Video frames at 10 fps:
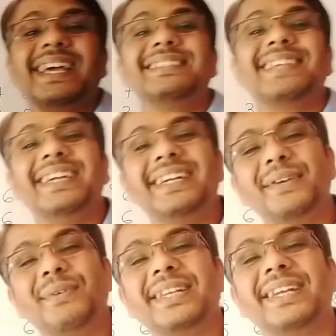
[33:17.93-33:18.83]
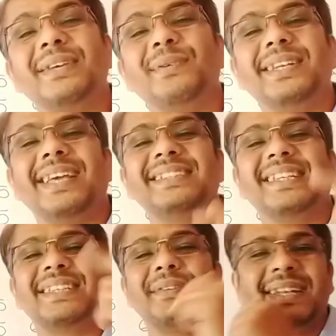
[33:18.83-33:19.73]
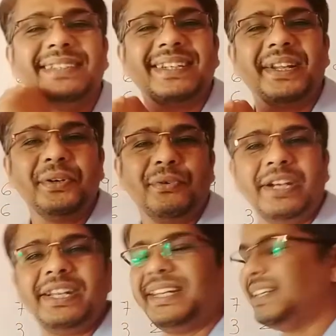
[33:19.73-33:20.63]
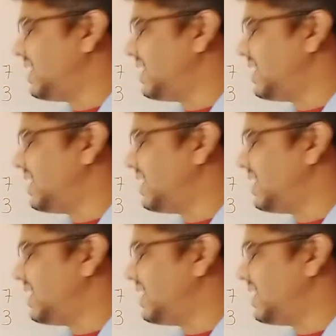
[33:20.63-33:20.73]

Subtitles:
Because 9 9s are 81, 81 9s are